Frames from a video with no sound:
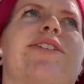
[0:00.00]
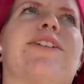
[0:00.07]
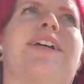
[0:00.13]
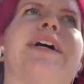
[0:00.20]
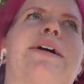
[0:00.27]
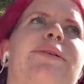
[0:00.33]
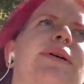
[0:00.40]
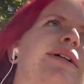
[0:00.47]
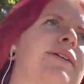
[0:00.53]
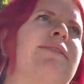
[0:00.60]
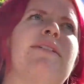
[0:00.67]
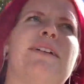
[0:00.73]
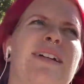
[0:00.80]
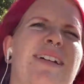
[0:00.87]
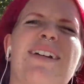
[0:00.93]
now.
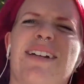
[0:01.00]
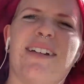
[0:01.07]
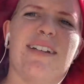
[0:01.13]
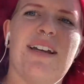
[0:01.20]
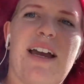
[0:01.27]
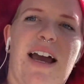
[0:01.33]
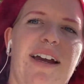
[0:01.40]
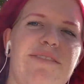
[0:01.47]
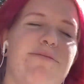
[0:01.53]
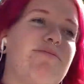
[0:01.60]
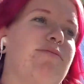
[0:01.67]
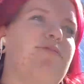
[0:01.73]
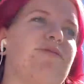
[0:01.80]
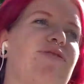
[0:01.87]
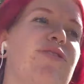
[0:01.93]
I
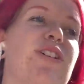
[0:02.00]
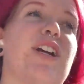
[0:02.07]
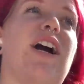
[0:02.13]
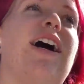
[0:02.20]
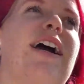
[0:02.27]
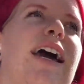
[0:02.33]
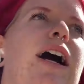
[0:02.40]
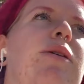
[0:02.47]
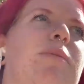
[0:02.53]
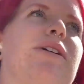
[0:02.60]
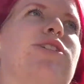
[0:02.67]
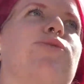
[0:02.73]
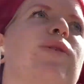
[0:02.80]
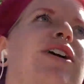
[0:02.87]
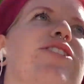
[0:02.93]
forgot how much
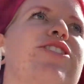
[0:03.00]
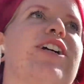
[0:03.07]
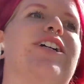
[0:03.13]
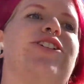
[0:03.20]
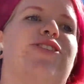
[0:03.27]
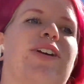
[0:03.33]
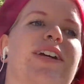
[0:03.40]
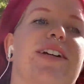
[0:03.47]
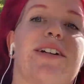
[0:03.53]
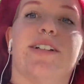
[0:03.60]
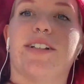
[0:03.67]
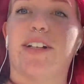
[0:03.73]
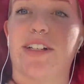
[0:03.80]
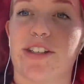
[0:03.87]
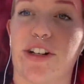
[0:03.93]
water I drank until
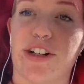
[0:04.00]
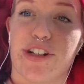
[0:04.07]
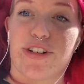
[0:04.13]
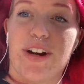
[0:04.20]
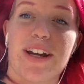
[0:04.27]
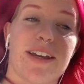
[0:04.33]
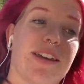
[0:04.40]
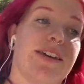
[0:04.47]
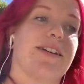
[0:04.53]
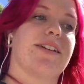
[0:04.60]
I started tracking it